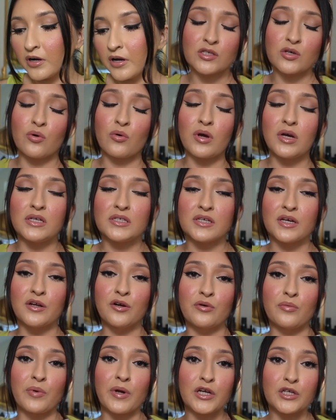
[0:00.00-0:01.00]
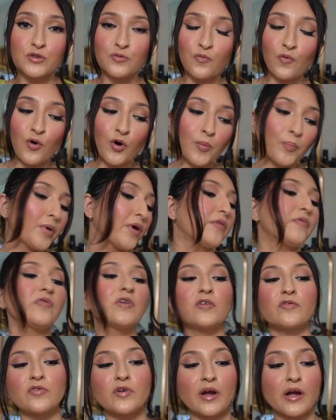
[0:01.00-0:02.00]
So easy to reach for,
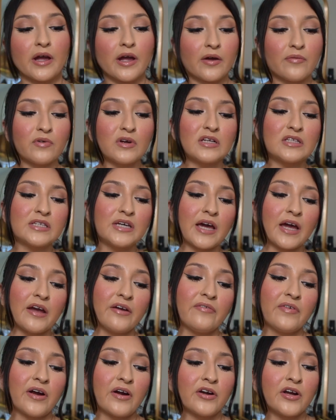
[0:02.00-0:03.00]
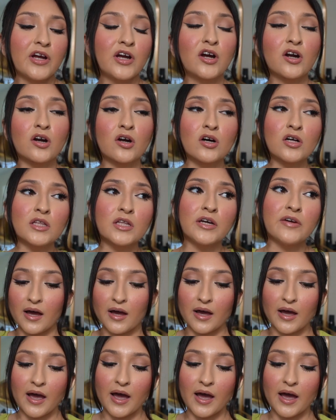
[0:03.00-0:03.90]
perfect for every day, very girly.